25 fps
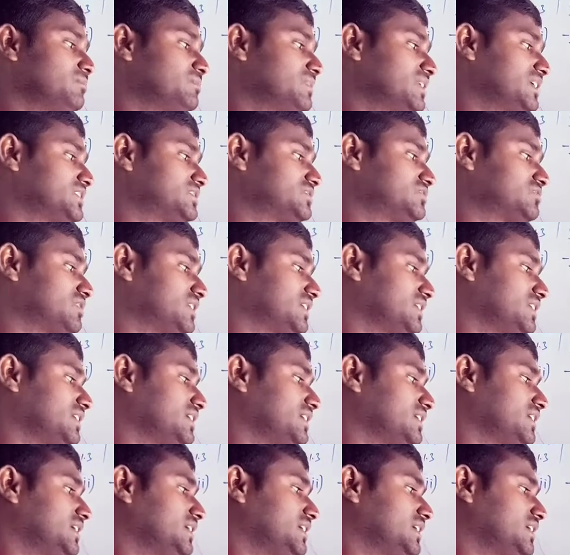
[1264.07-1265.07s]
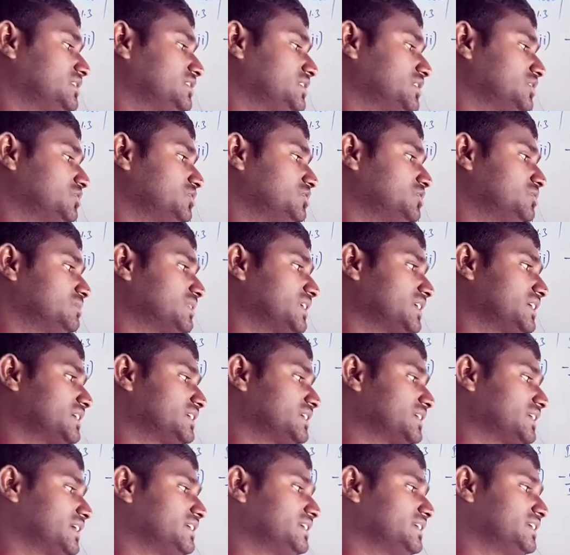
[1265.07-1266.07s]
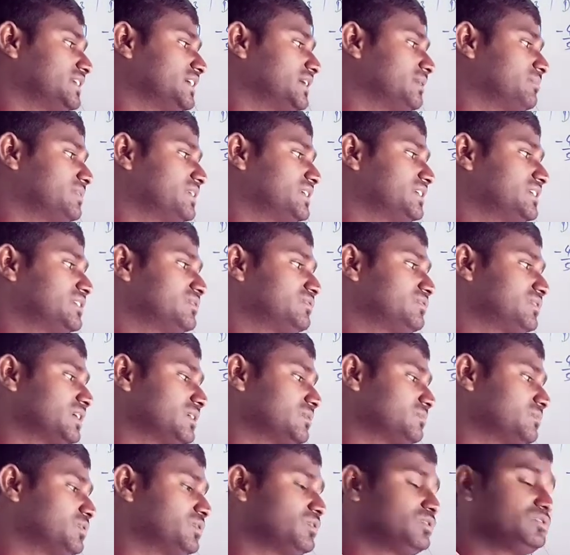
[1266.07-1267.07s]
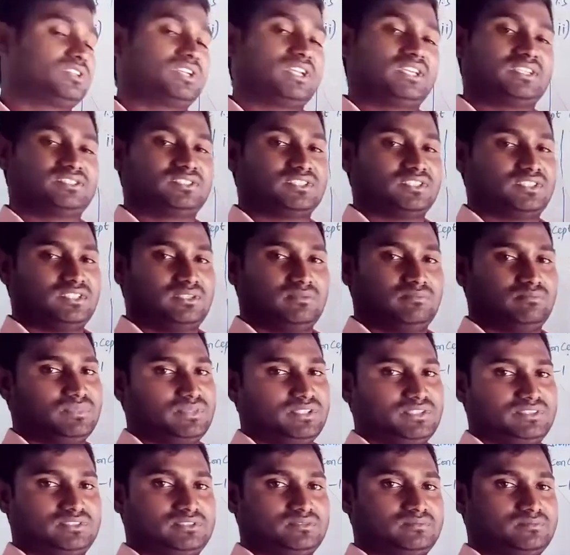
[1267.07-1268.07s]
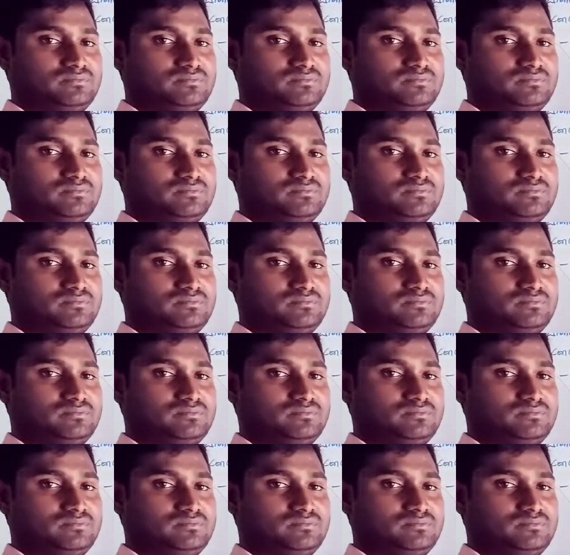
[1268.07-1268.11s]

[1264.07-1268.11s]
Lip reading: plus 1 in the numerator and denominator for both rational numbers.